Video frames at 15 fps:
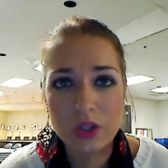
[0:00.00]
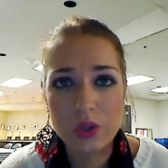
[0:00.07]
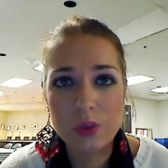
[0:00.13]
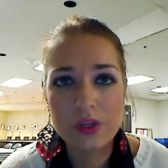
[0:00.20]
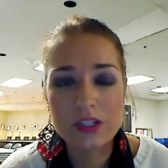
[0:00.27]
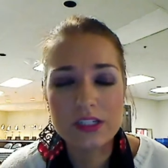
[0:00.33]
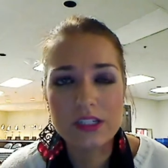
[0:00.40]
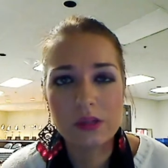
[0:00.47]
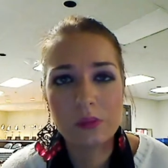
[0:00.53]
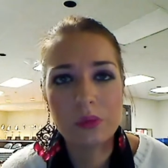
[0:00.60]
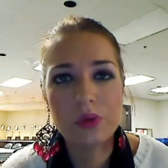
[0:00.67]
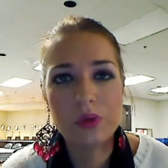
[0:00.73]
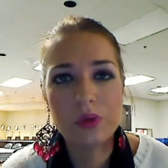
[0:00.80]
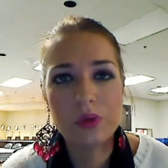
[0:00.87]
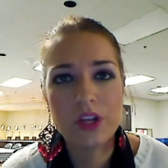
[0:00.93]
Louis
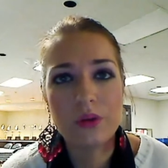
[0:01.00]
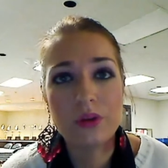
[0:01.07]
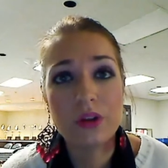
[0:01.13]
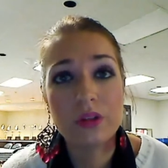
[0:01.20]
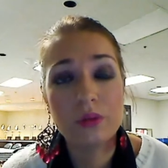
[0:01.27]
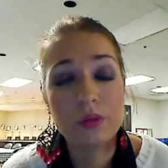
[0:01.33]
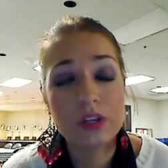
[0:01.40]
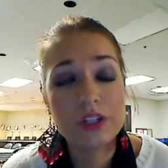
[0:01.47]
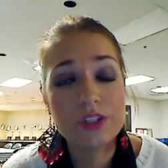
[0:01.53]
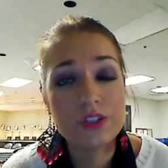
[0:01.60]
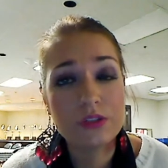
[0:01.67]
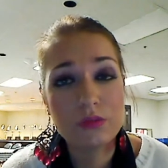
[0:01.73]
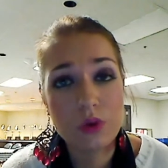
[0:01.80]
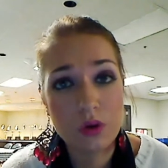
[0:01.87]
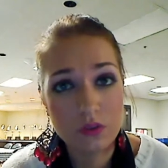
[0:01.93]
and pulled out a
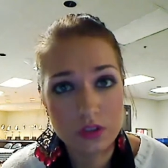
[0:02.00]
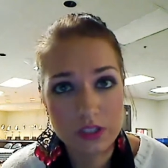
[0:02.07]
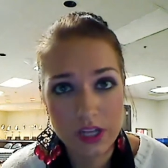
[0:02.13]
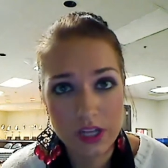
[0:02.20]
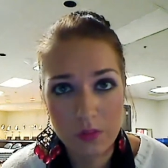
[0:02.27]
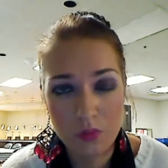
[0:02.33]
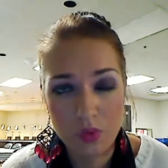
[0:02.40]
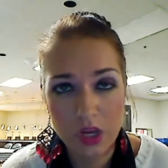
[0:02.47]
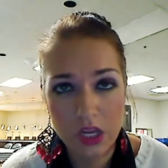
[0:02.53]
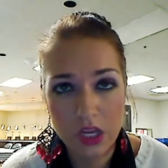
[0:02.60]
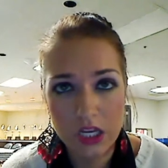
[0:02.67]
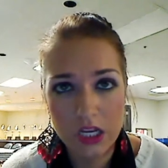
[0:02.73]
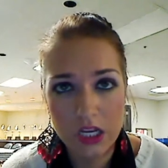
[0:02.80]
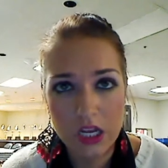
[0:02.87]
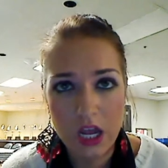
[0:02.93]
3-2 overtime
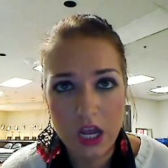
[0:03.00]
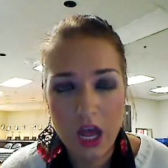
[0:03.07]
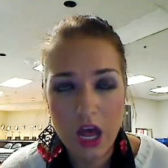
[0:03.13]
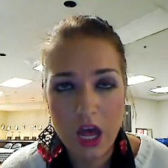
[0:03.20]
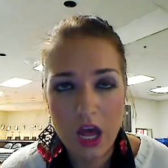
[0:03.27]
win.